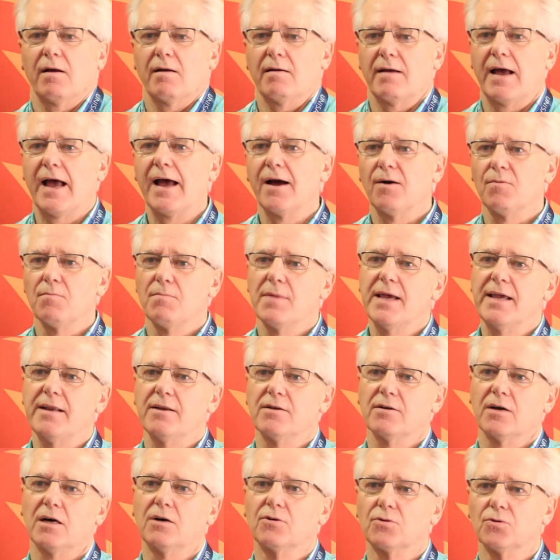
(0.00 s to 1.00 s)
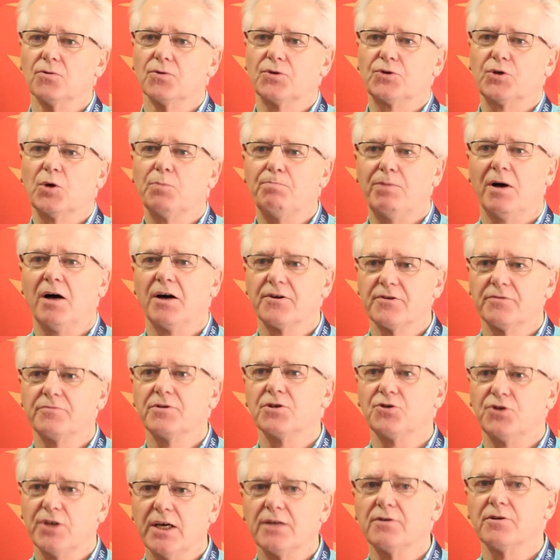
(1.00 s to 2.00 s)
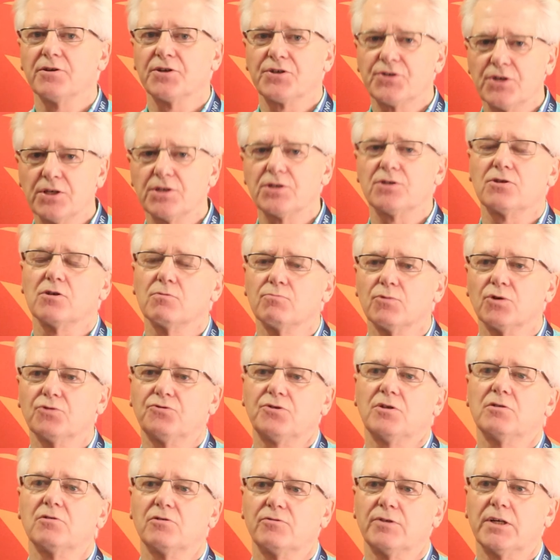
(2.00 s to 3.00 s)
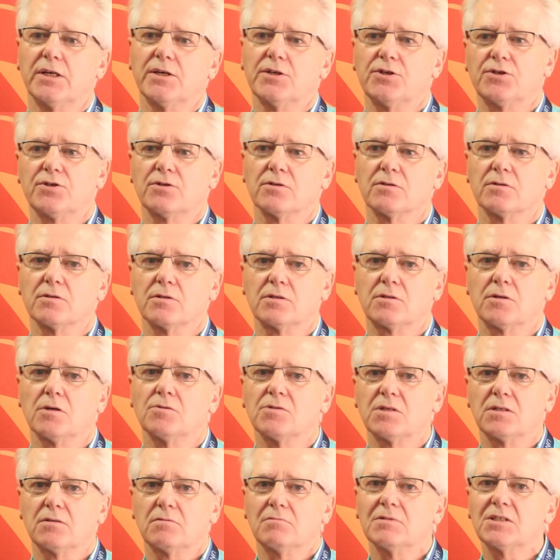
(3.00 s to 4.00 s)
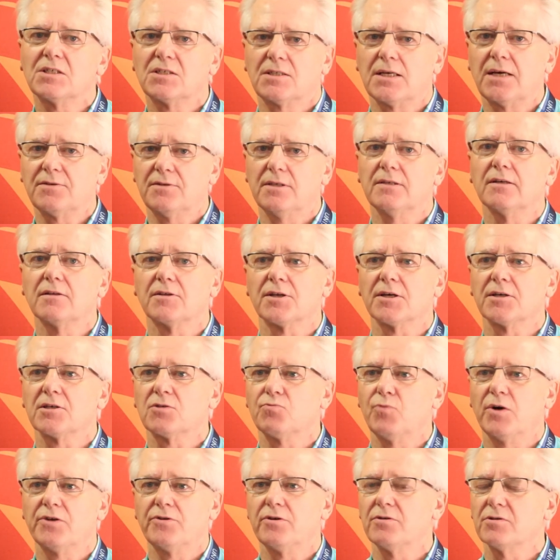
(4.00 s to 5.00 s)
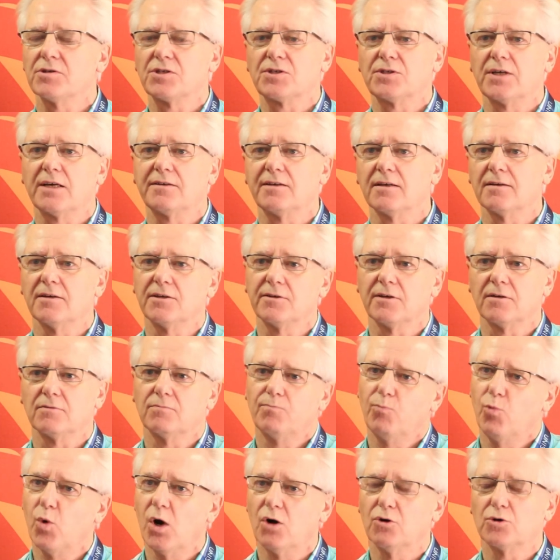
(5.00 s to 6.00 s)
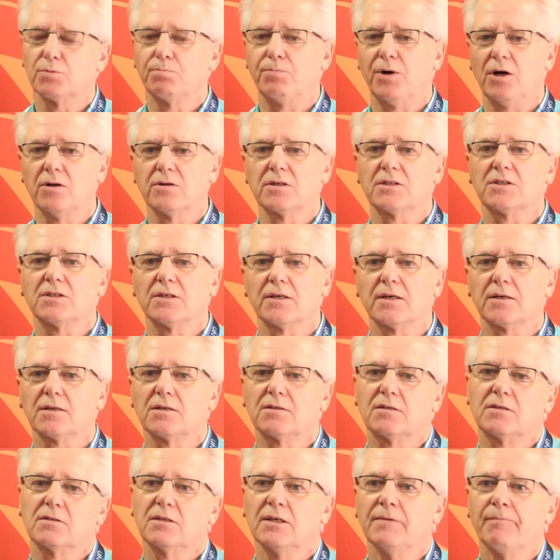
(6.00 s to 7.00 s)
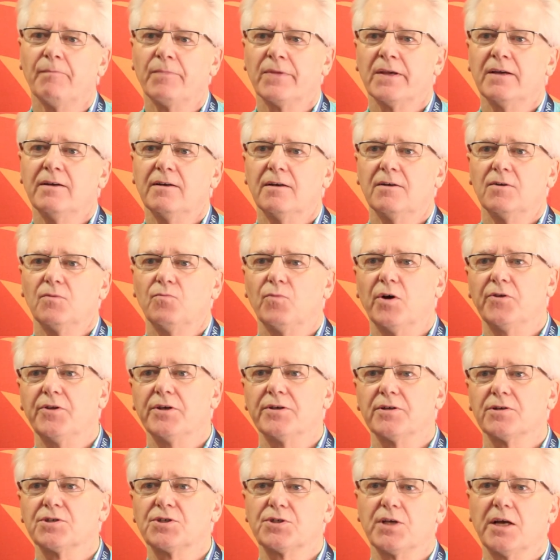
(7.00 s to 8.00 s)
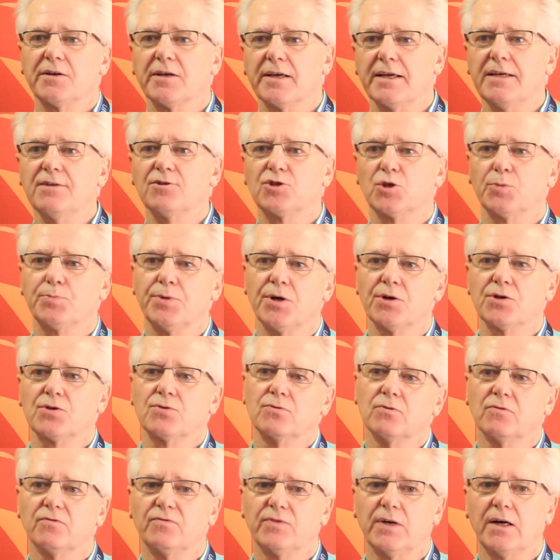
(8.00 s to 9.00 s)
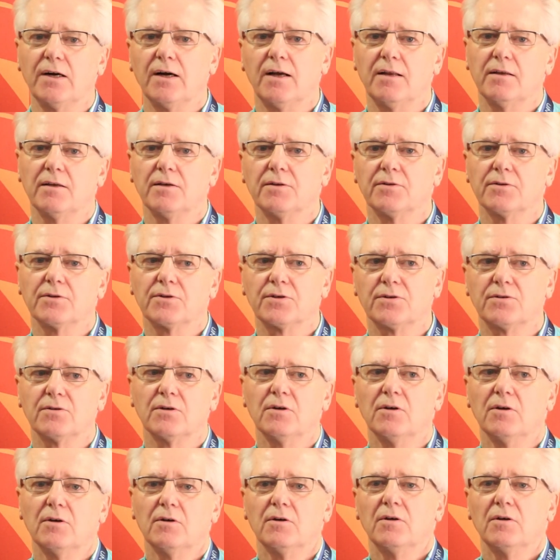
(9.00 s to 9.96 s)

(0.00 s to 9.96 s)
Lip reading: how men are also part of the gender system or gender relations. So studying this, whether you're studying, you know, world politics, whether you're studying interpersonal violence,